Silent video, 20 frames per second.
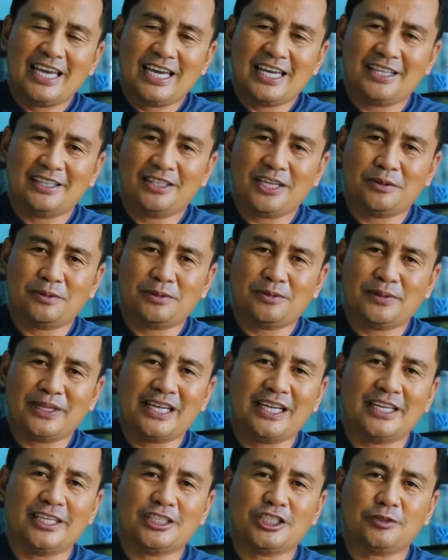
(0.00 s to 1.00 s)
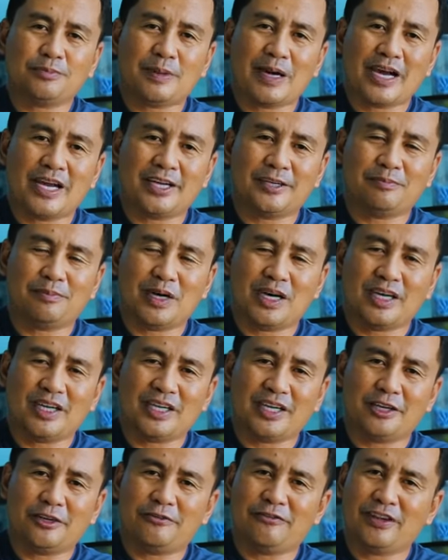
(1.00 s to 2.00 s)
And they were really inspired
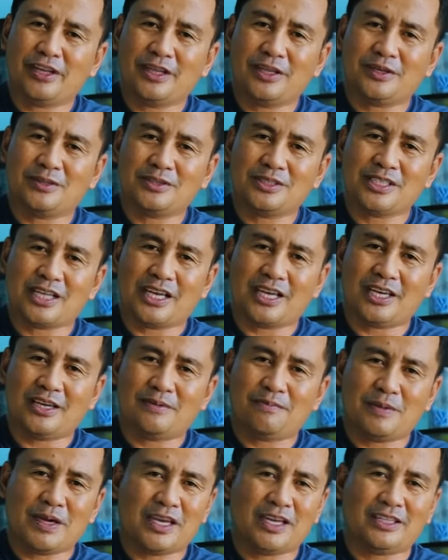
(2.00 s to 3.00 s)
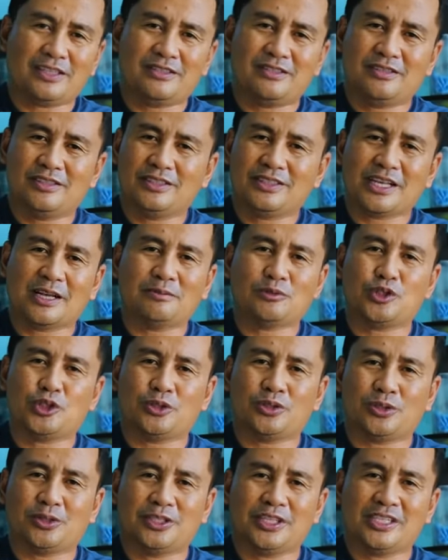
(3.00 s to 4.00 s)
by our videos. I made some
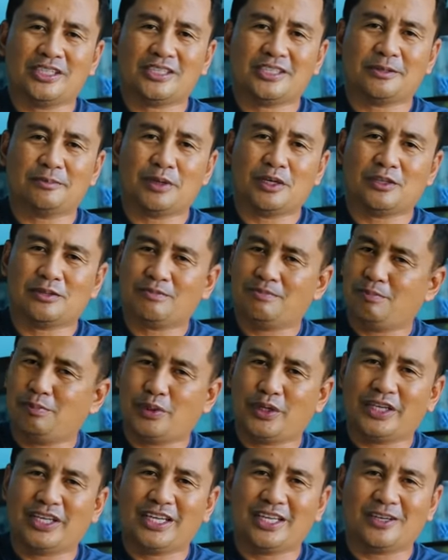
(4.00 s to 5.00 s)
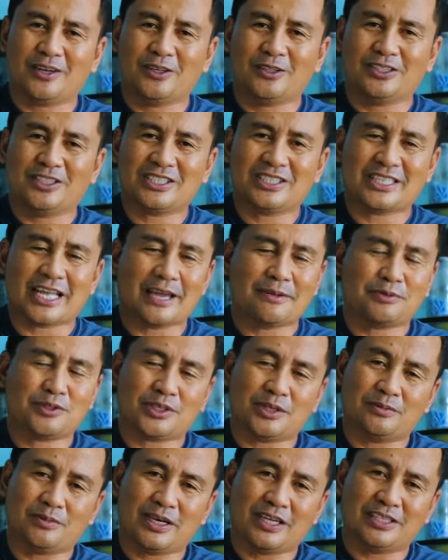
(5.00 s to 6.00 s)
tutorials about breeding all these
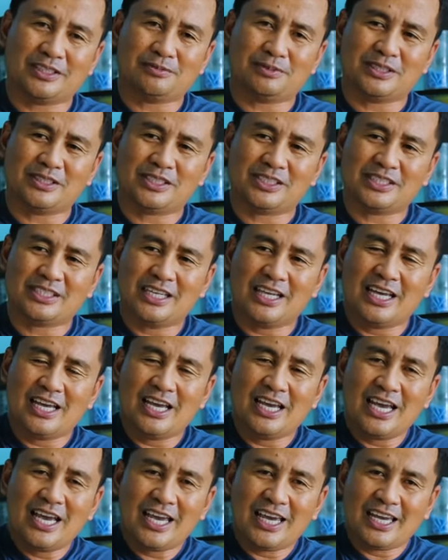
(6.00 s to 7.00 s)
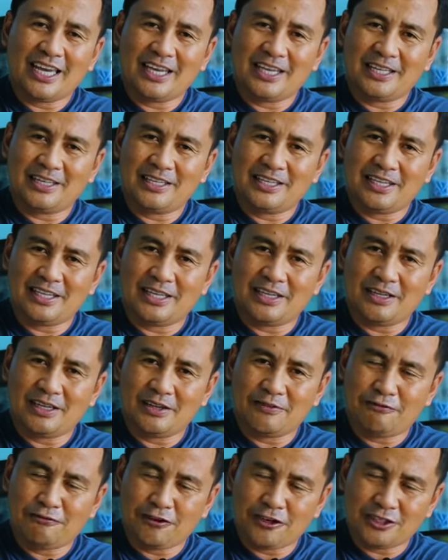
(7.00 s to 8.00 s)
types of animals and
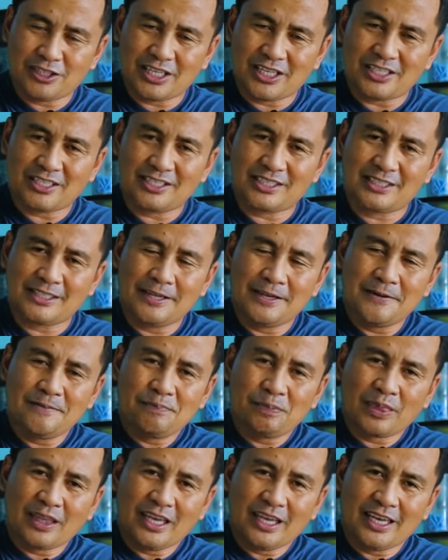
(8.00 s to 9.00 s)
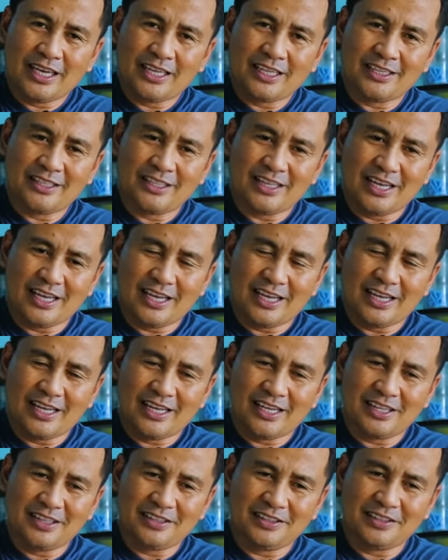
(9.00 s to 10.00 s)
fishes. And
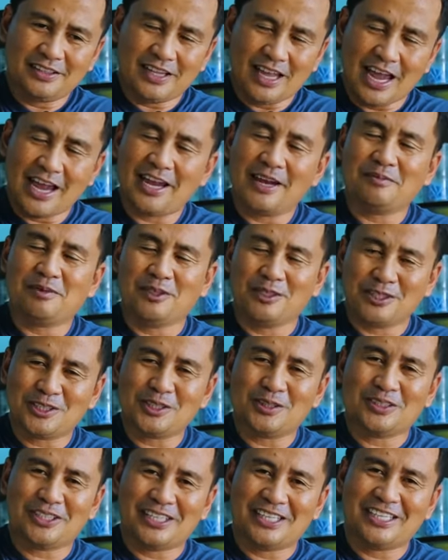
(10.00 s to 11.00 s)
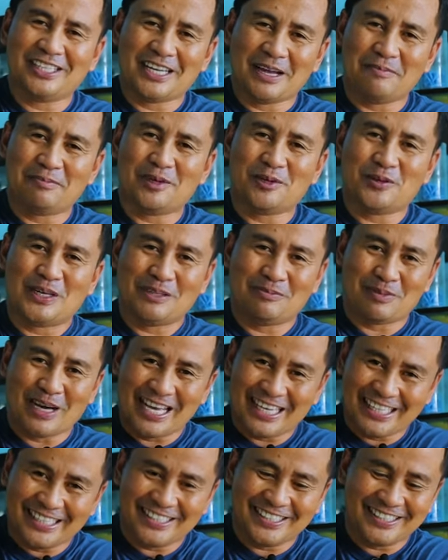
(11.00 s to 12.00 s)
I am also their number one
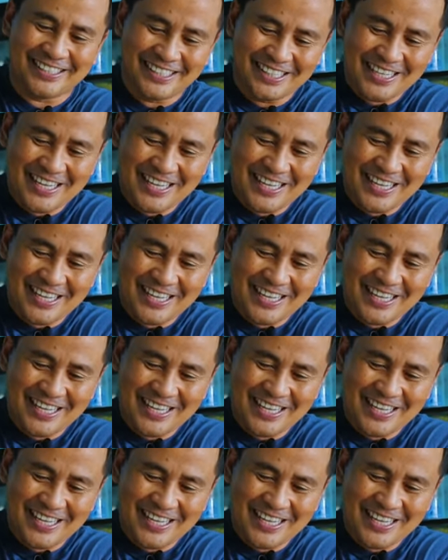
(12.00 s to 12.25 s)
buyer.